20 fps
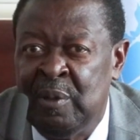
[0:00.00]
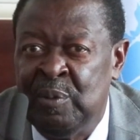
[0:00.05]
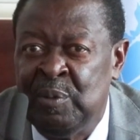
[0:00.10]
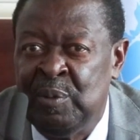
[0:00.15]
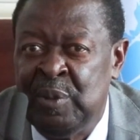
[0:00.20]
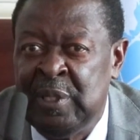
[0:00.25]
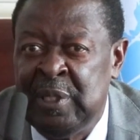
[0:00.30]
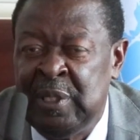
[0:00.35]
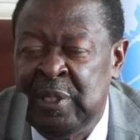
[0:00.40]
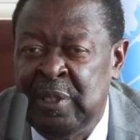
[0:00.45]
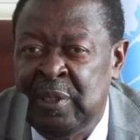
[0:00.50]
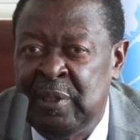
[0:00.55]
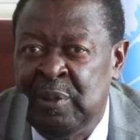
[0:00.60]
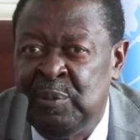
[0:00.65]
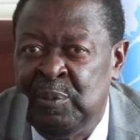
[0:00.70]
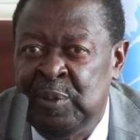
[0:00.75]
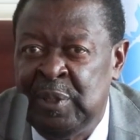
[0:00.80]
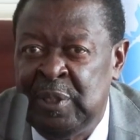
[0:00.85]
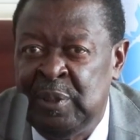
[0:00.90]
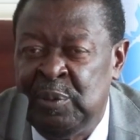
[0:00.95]

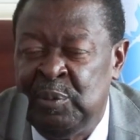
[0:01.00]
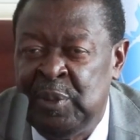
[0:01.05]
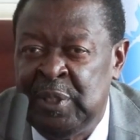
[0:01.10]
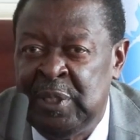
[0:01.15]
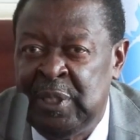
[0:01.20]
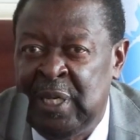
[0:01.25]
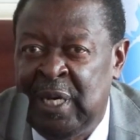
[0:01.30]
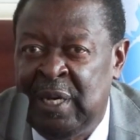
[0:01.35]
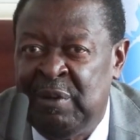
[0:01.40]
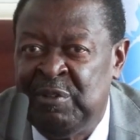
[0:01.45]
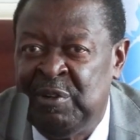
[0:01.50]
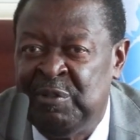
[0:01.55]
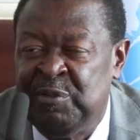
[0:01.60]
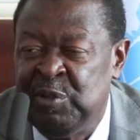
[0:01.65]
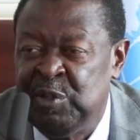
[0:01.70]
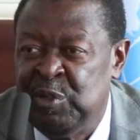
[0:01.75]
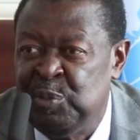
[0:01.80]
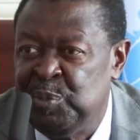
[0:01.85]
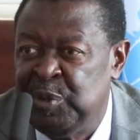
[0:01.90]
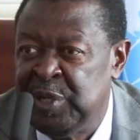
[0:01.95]
We have a
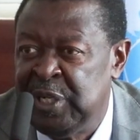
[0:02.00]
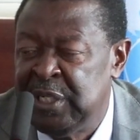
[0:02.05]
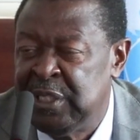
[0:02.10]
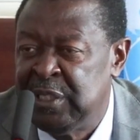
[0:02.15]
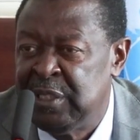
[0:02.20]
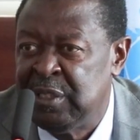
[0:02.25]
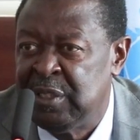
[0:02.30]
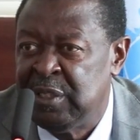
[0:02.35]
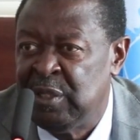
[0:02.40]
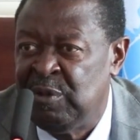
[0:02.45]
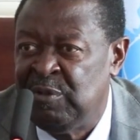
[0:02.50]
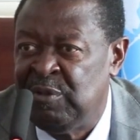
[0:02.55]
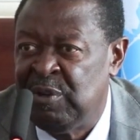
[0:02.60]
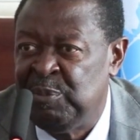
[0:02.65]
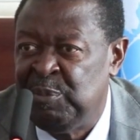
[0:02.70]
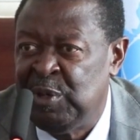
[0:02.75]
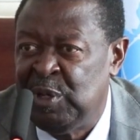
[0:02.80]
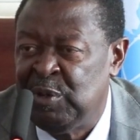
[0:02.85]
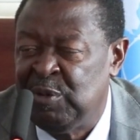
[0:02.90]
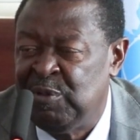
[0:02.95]
footprint of
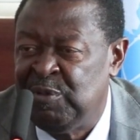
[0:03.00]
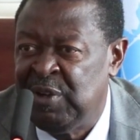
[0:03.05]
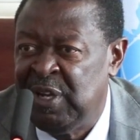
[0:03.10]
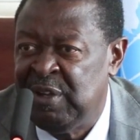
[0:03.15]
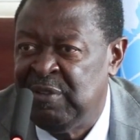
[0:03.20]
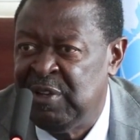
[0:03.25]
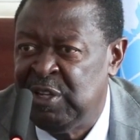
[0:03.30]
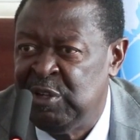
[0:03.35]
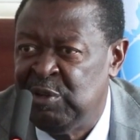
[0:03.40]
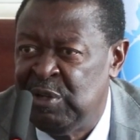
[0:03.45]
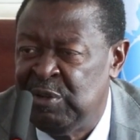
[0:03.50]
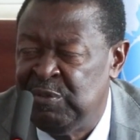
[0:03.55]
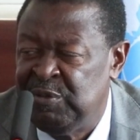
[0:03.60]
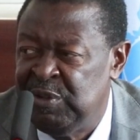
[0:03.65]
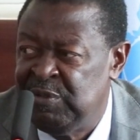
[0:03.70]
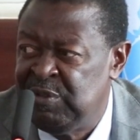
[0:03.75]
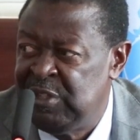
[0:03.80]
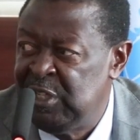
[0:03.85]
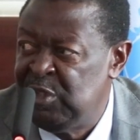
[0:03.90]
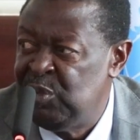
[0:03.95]
about
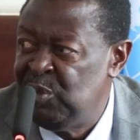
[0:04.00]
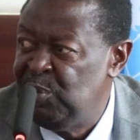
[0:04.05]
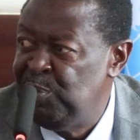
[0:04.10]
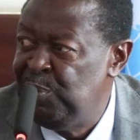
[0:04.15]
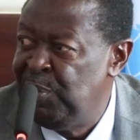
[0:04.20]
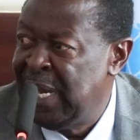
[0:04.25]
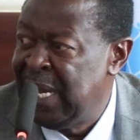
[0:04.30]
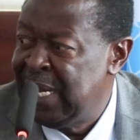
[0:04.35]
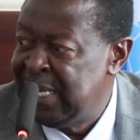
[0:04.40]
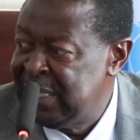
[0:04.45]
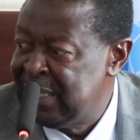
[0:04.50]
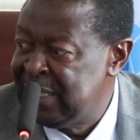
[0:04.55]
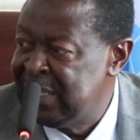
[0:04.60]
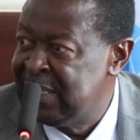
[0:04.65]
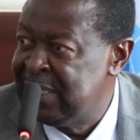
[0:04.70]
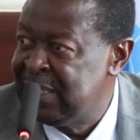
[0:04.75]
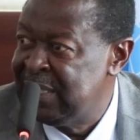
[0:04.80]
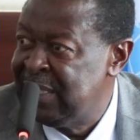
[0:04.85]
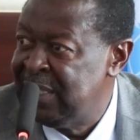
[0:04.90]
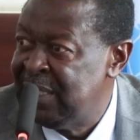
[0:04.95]
552
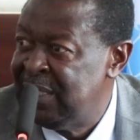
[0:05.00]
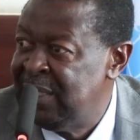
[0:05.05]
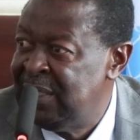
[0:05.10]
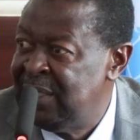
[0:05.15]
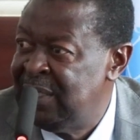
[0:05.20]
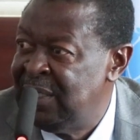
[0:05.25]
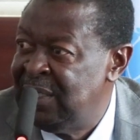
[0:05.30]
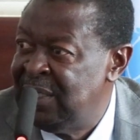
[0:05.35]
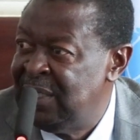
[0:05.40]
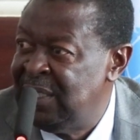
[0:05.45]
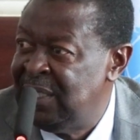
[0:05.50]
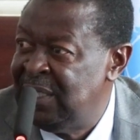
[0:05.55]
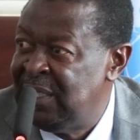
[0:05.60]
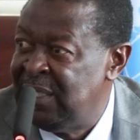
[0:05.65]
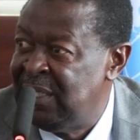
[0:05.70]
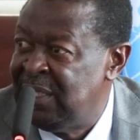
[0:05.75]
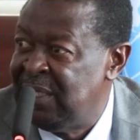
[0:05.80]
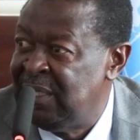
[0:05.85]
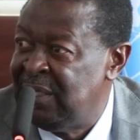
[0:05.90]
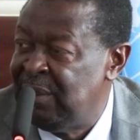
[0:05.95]
banks,
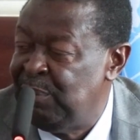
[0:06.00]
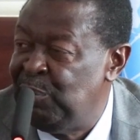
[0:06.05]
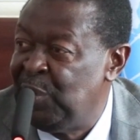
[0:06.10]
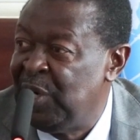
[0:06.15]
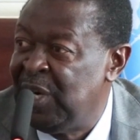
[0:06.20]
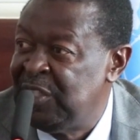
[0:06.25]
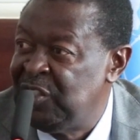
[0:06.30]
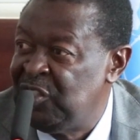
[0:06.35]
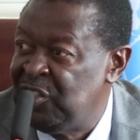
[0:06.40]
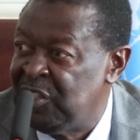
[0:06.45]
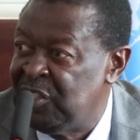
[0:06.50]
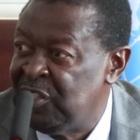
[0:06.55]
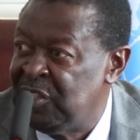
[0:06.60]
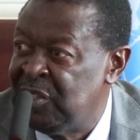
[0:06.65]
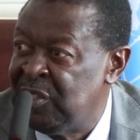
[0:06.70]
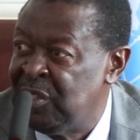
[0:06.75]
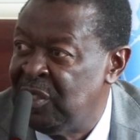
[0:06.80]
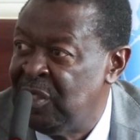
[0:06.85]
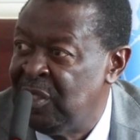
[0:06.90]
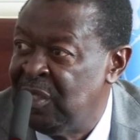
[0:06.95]

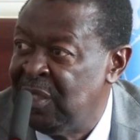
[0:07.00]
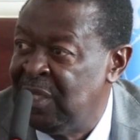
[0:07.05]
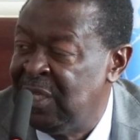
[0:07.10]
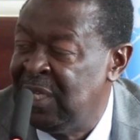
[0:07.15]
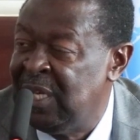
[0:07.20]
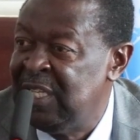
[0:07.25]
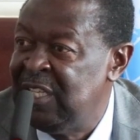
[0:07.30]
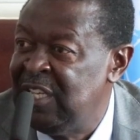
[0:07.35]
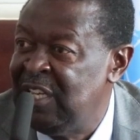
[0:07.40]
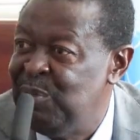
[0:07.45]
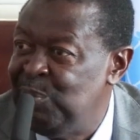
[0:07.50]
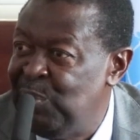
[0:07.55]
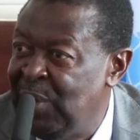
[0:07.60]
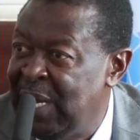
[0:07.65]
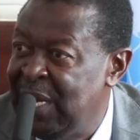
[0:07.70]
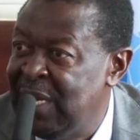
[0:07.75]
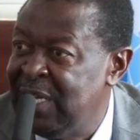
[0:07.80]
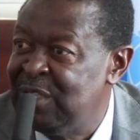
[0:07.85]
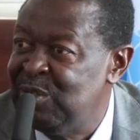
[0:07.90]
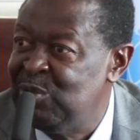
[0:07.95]
branches, Kenyan
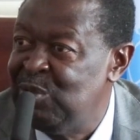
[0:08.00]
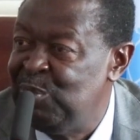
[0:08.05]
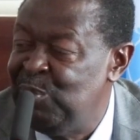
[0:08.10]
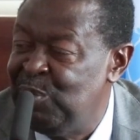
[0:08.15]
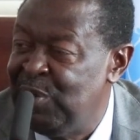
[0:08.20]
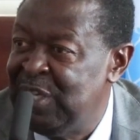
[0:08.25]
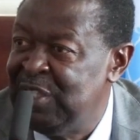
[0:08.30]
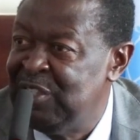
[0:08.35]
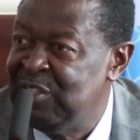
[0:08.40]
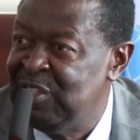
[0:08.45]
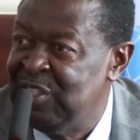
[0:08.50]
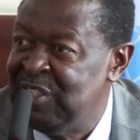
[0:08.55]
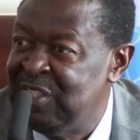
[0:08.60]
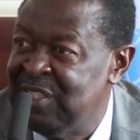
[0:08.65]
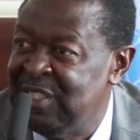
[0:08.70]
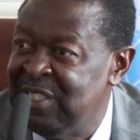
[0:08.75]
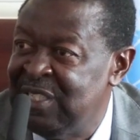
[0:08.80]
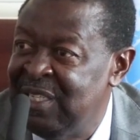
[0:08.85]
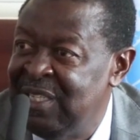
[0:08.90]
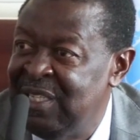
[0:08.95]
banks with
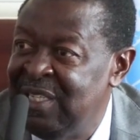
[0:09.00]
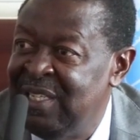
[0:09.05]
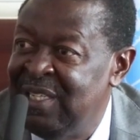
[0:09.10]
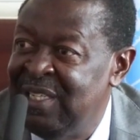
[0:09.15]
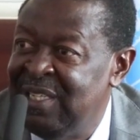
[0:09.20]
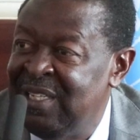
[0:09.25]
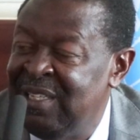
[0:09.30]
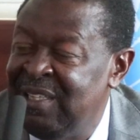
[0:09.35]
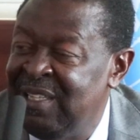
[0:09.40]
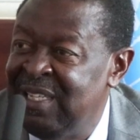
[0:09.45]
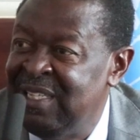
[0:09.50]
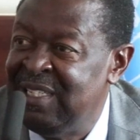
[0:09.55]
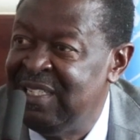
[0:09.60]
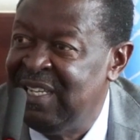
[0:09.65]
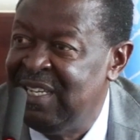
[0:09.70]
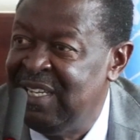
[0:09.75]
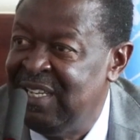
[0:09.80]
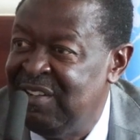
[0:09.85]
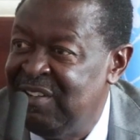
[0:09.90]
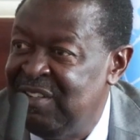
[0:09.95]
branches in the
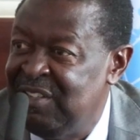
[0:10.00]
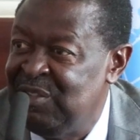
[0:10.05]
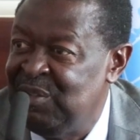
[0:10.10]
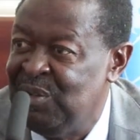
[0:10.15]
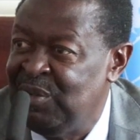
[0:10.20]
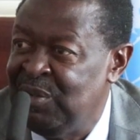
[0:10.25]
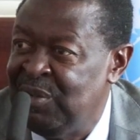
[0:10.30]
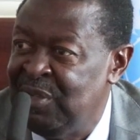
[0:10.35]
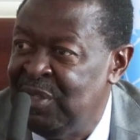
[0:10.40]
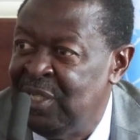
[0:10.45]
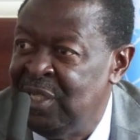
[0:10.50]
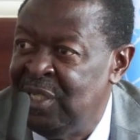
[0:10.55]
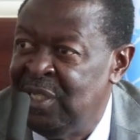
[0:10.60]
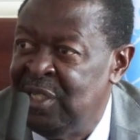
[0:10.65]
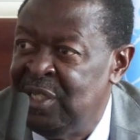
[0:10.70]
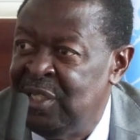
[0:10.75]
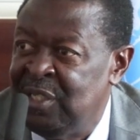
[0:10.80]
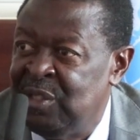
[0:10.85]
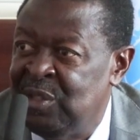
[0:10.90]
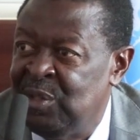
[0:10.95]
entire region.
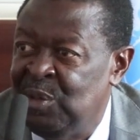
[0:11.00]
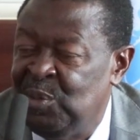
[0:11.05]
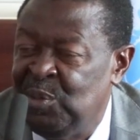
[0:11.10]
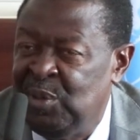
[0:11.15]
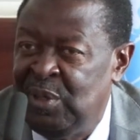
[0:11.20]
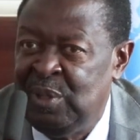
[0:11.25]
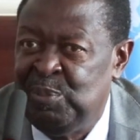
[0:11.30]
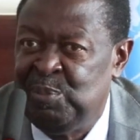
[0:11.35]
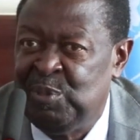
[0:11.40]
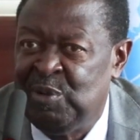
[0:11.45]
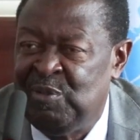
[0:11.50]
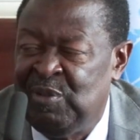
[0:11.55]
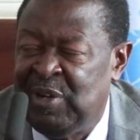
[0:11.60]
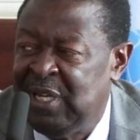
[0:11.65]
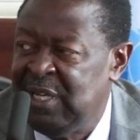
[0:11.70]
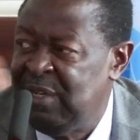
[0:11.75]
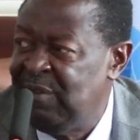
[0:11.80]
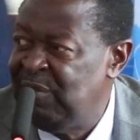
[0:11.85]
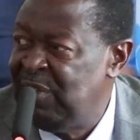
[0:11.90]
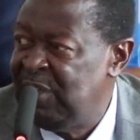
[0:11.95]
So we
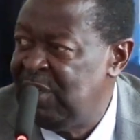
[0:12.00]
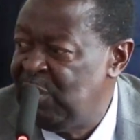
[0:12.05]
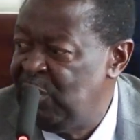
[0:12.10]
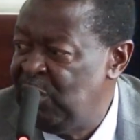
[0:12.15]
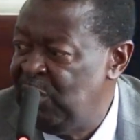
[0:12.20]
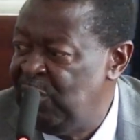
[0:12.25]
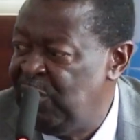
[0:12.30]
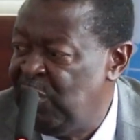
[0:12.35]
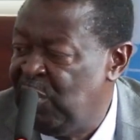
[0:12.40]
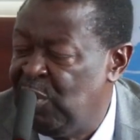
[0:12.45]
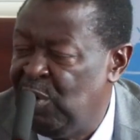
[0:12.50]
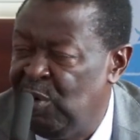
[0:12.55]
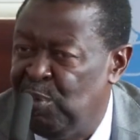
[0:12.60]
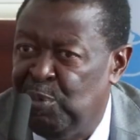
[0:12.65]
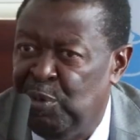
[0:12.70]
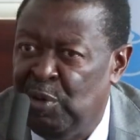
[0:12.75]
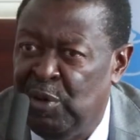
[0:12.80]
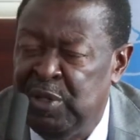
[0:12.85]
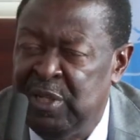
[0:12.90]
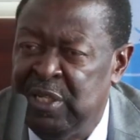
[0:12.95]
provide a very good focal
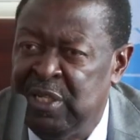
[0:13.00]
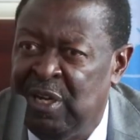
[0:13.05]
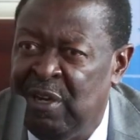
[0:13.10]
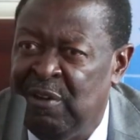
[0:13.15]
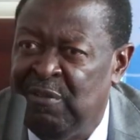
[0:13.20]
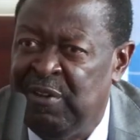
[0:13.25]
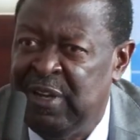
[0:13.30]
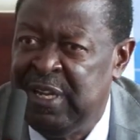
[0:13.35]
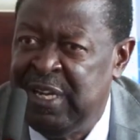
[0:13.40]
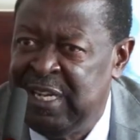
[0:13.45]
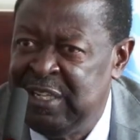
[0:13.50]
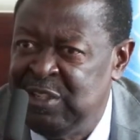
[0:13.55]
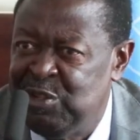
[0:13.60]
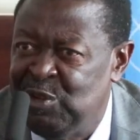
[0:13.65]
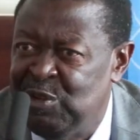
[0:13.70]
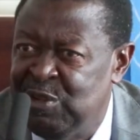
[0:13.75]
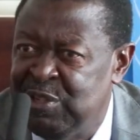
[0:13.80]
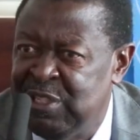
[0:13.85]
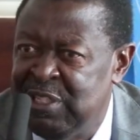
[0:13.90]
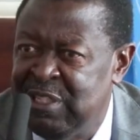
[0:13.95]
point. Our
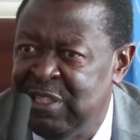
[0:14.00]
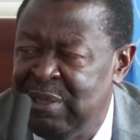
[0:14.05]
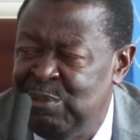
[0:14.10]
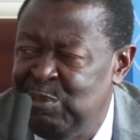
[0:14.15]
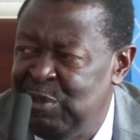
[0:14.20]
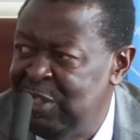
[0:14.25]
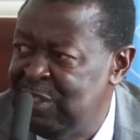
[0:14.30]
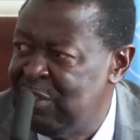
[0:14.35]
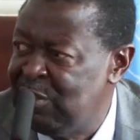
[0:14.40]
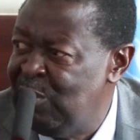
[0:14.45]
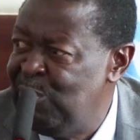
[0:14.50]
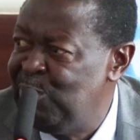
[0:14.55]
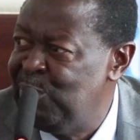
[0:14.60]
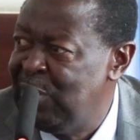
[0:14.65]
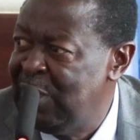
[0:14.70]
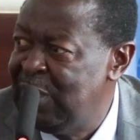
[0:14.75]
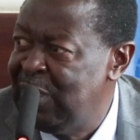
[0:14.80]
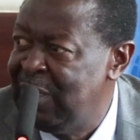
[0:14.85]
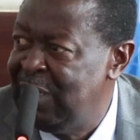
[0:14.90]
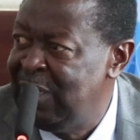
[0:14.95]
financial system is
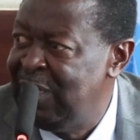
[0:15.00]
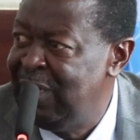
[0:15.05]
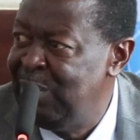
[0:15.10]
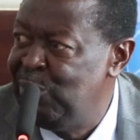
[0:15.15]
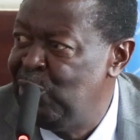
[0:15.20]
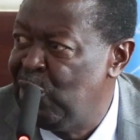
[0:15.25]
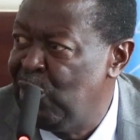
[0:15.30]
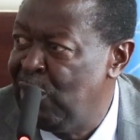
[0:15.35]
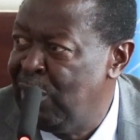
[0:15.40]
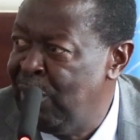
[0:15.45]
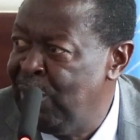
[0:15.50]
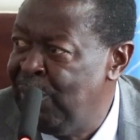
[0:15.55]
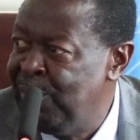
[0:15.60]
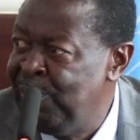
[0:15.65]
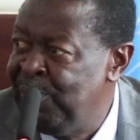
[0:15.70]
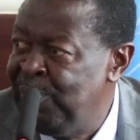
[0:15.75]
completely liberal.